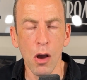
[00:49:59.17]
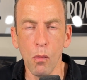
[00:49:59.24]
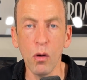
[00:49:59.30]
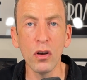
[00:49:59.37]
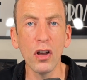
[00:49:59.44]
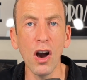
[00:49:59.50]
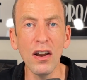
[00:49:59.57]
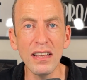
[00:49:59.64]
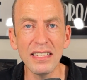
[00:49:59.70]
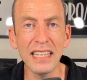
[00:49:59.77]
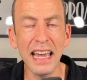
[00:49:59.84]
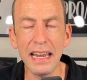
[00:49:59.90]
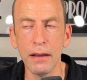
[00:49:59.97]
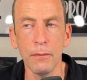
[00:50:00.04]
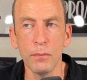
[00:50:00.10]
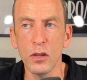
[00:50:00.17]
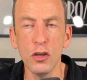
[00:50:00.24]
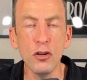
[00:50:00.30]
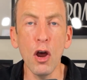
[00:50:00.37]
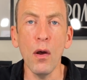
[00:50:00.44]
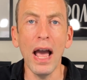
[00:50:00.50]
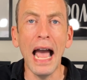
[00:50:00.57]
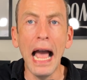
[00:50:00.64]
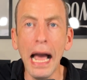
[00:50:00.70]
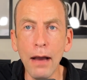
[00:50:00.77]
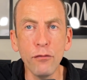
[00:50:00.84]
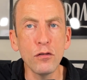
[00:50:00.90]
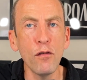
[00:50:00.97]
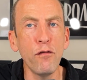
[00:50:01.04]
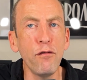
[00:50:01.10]
Well, God is saying you don't
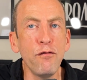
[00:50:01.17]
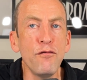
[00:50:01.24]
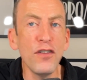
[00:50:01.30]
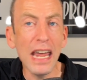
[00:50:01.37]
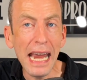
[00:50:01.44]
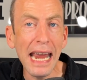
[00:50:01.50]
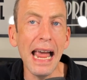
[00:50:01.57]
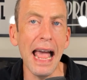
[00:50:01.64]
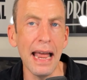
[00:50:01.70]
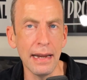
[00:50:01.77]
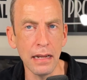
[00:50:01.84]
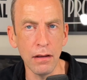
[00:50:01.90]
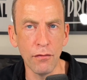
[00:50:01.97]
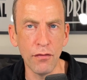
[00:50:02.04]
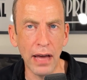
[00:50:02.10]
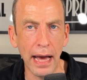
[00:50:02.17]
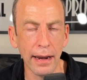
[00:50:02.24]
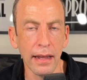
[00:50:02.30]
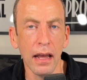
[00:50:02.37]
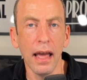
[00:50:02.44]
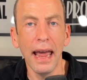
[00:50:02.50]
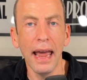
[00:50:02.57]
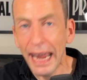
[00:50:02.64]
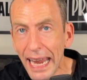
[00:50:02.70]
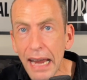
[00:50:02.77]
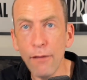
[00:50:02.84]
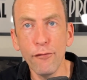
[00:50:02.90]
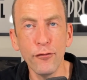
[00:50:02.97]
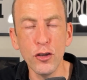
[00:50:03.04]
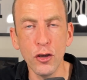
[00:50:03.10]
have to fear any of that
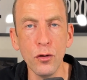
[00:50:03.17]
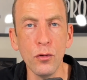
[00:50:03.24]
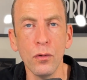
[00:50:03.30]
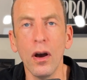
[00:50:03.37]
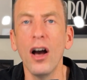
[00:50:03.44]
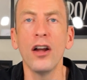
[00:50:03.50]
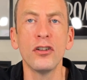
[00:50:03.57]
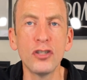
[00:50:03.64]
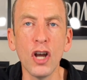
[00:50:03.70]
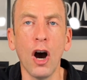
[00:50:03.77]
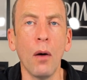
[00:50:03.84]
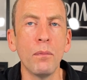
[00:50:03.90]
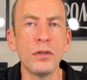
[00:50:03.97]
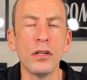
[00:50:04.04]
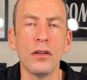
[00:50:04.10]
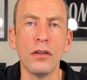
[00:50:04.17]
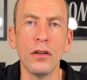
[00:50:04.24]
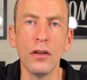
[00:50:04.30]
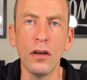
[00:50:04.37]
if you adopt